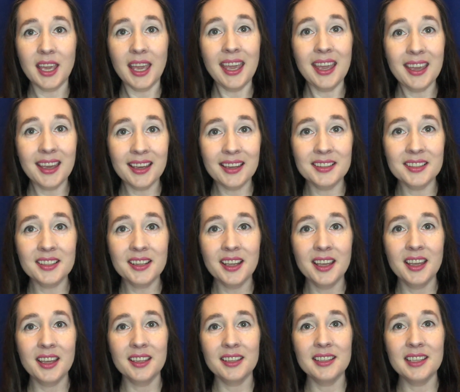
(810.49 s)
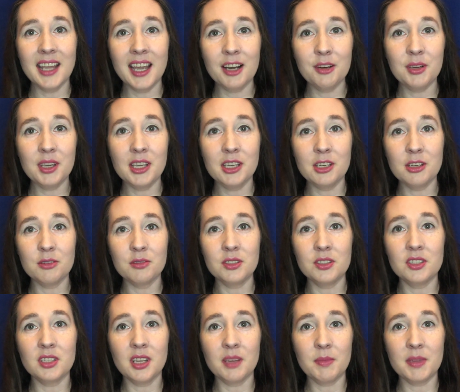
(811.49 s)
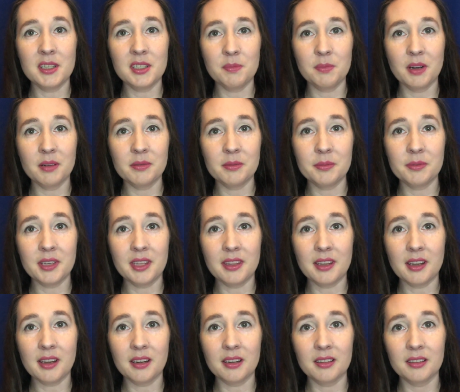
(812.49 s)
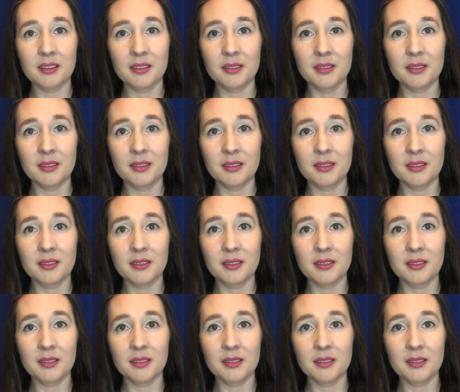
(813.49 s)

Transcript: And now he knows Jamie's probably there.